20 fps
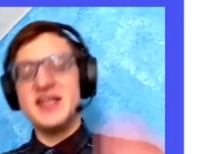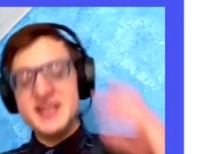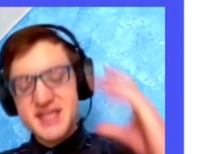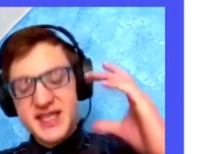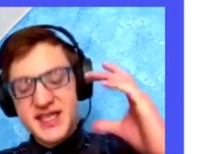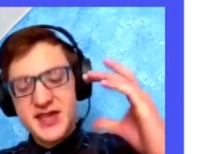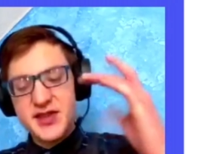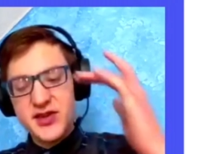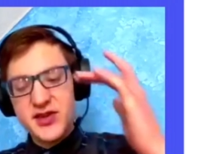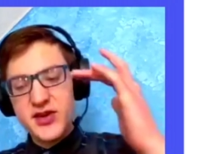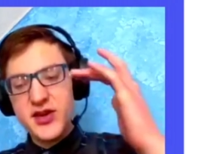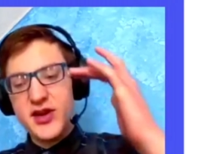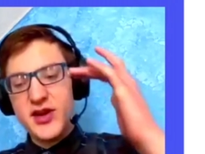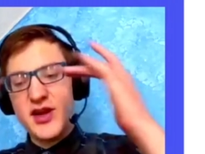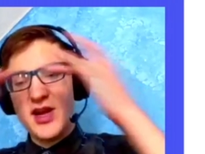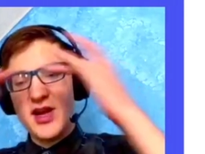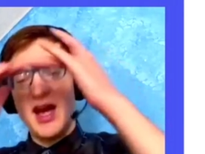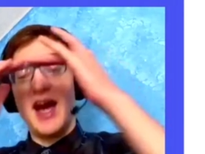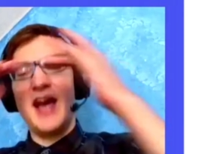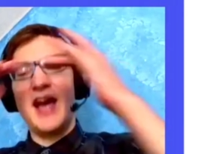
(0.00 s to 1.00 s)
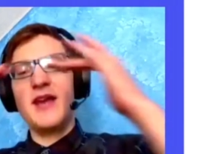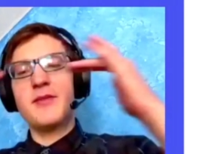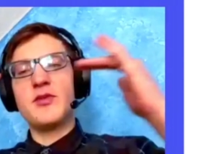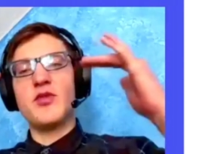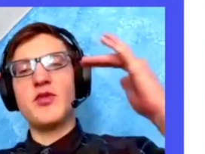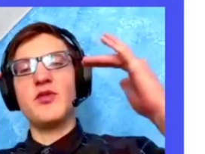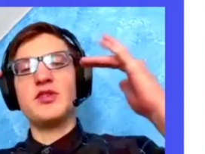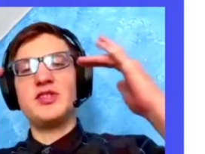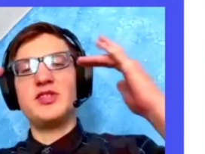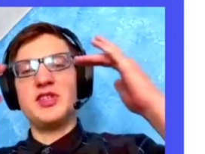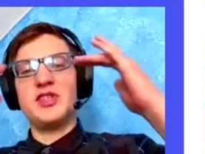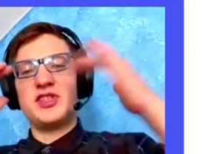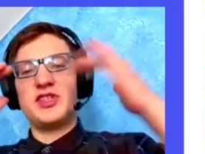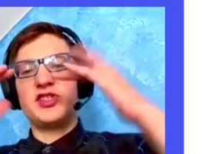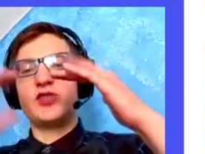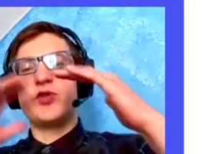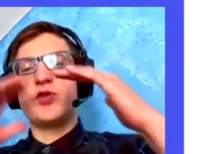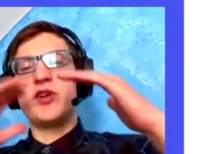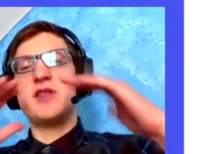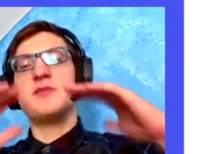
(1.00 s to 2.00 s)
either I am going to
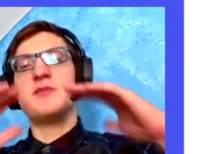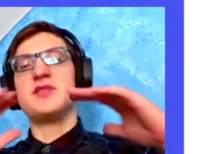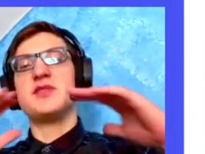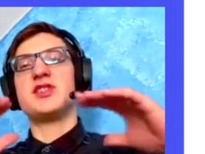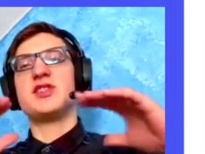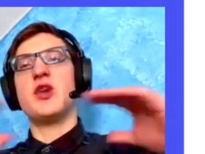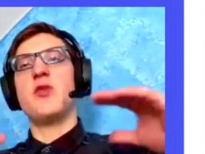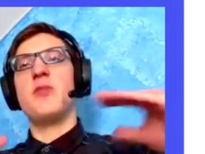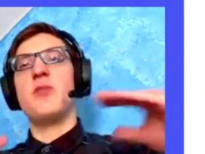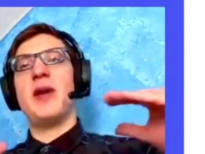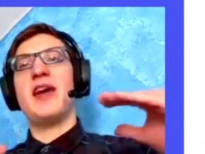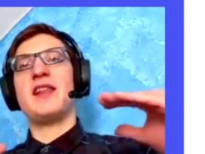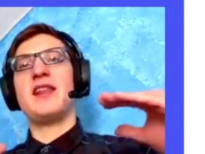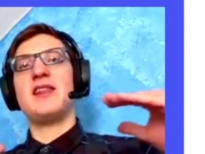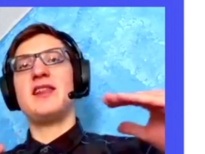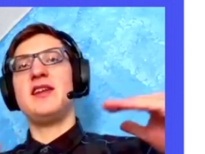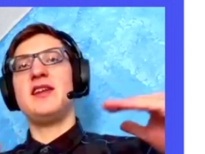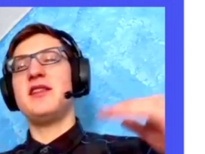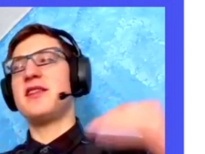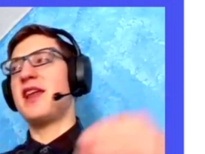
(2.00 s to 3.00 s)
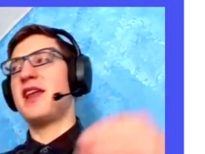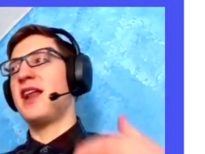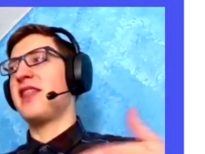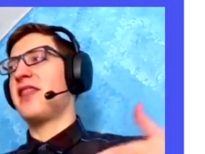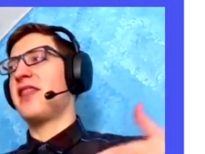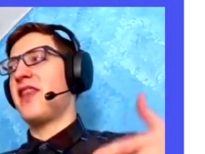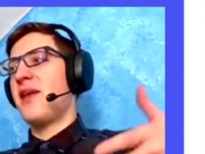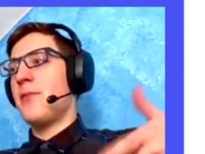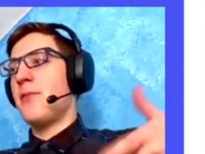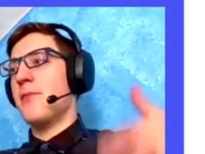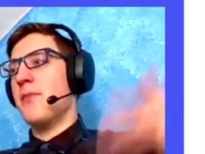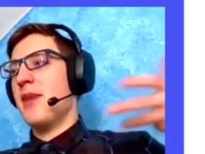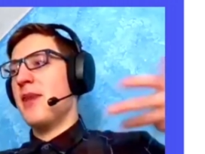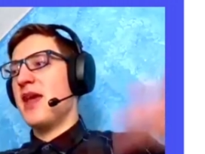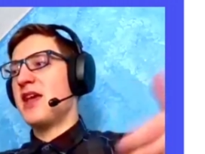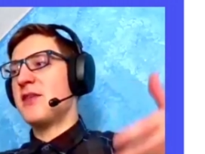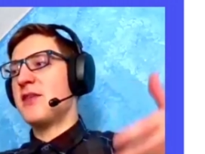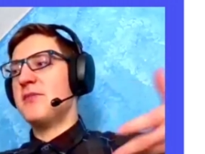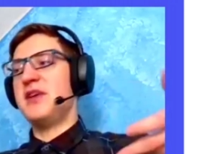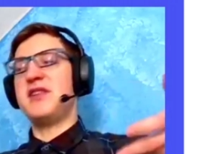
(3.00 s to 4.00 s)
destroy them so badly that they
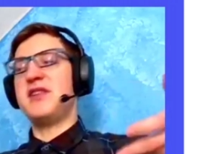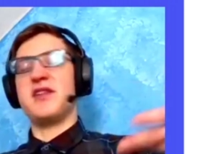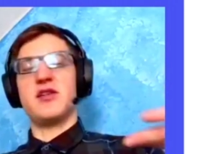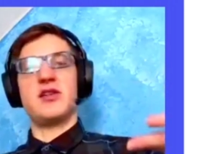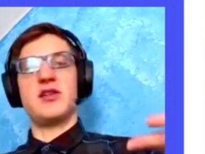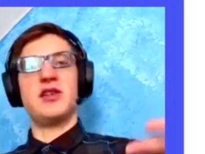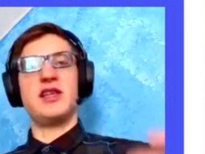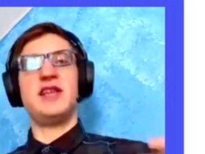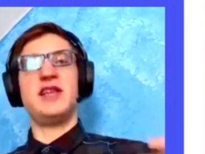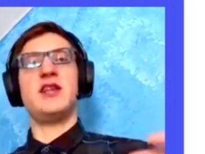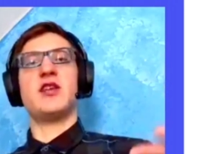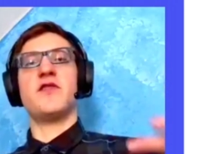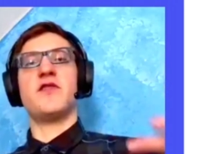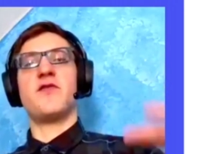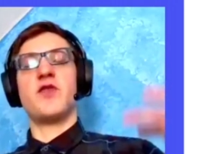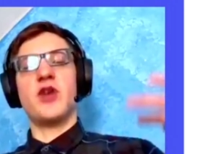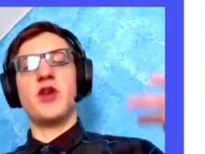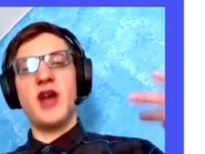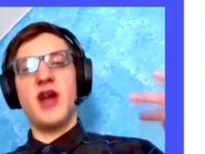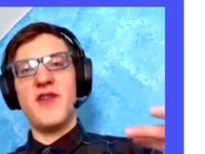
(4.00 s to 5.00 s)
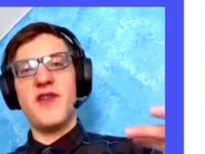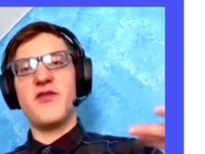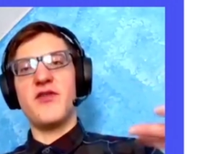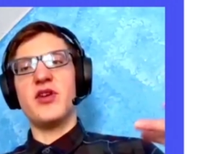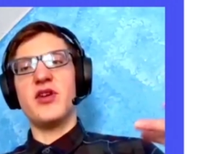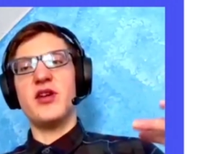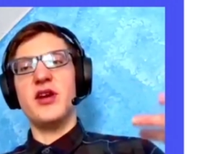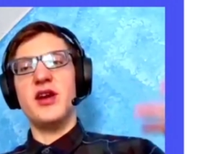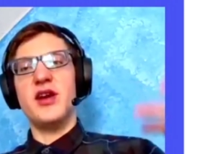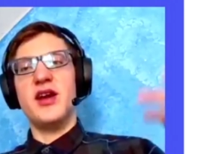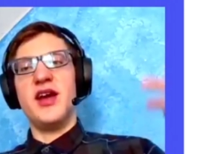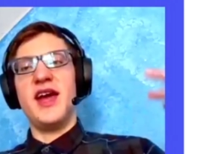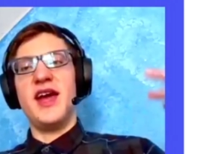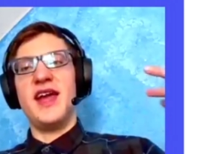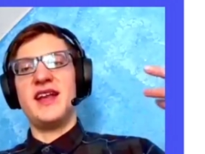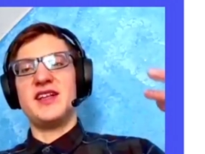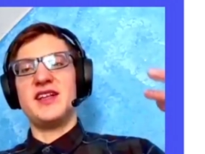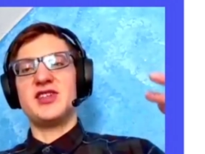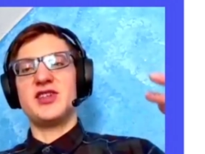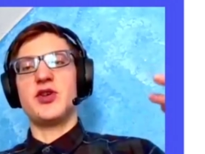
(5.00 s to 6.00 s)
make me their leader forever
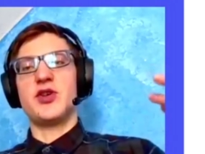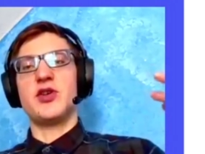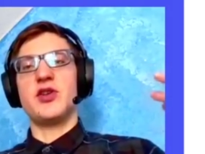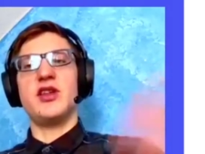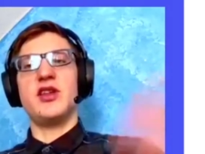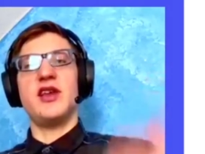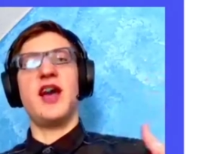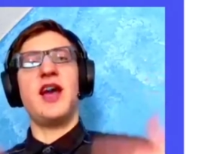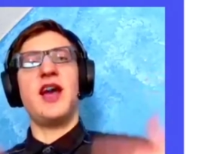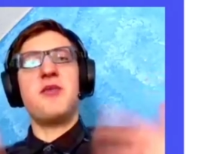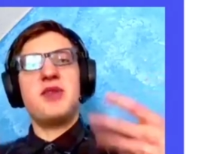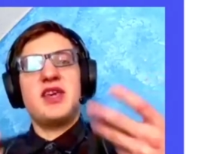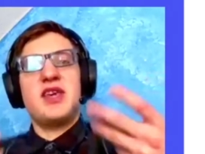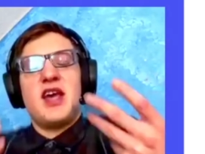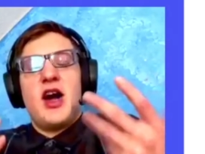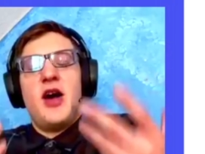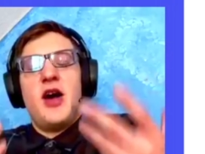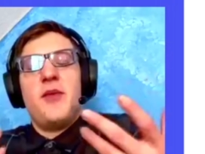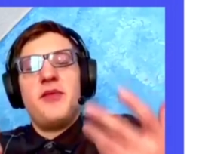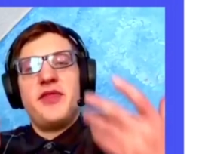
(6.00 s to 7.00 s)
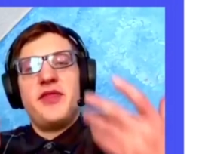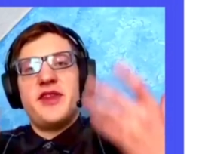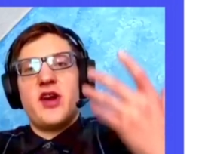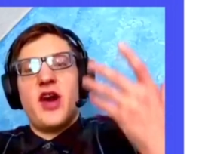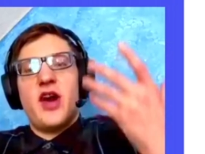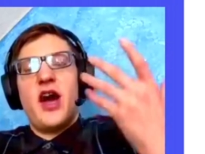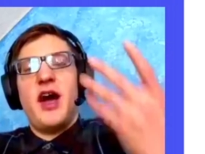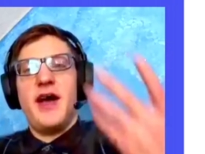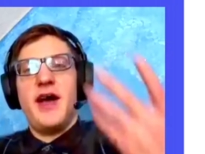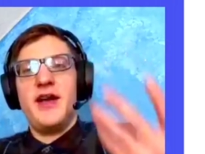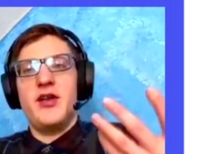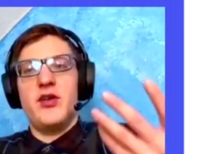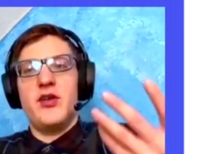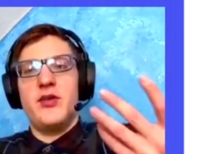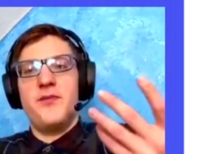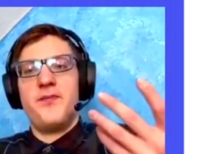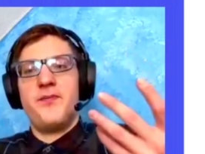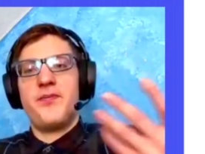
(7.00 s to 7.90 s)
and eternally. I become their idol.